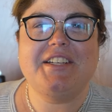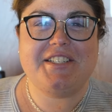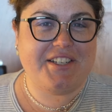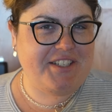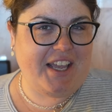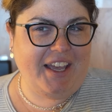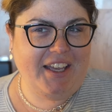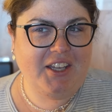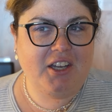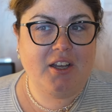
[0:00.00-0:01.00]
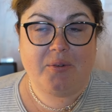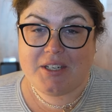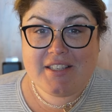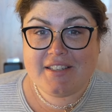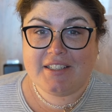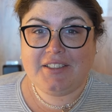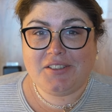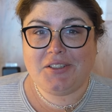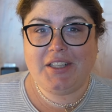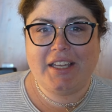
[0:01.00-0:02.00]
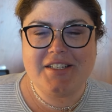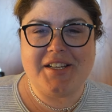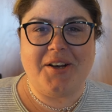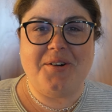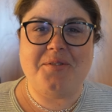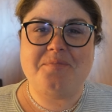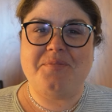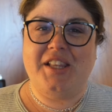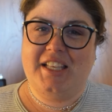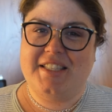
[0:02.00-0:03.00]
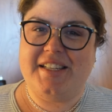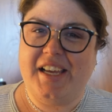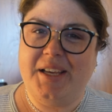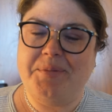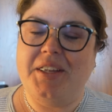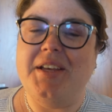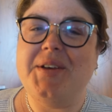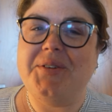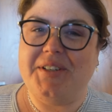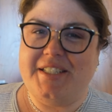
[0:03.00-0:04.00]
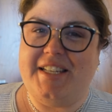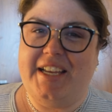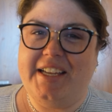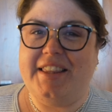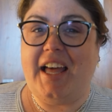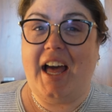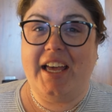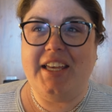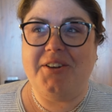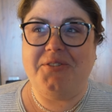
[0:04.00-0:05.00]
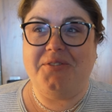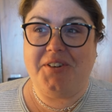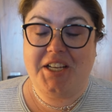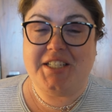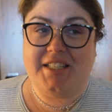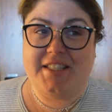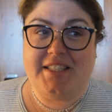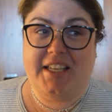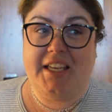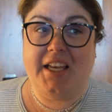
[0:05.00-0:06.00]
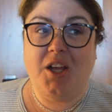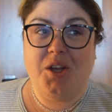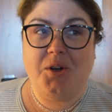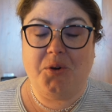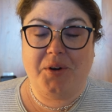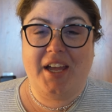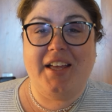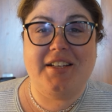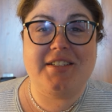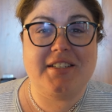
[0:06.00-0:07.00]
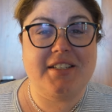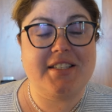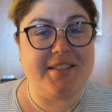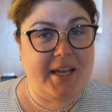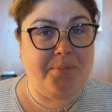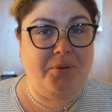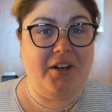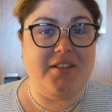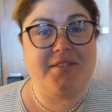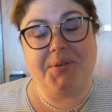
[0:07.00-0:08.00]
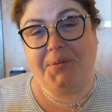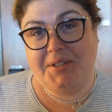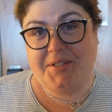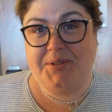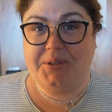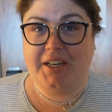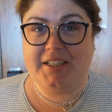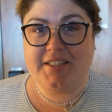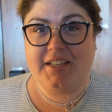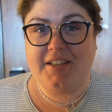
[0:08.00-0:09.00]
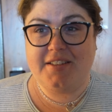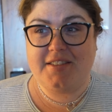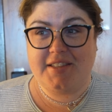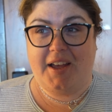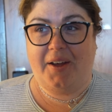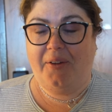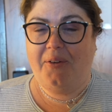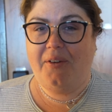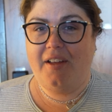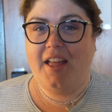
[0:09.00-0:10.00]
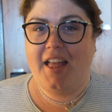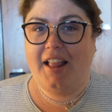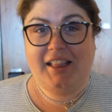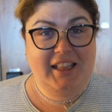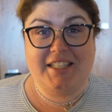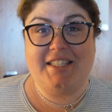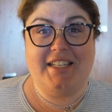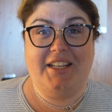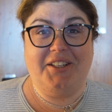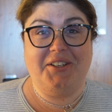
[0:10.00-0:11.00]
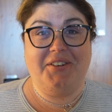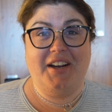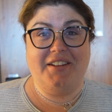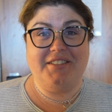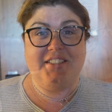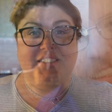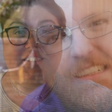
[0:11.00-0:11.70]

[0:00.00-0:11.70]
Today, we're still in Orlando, but this time we're staying at the Hyatt Regency Grand Cypress Resort. So, let's take a look around.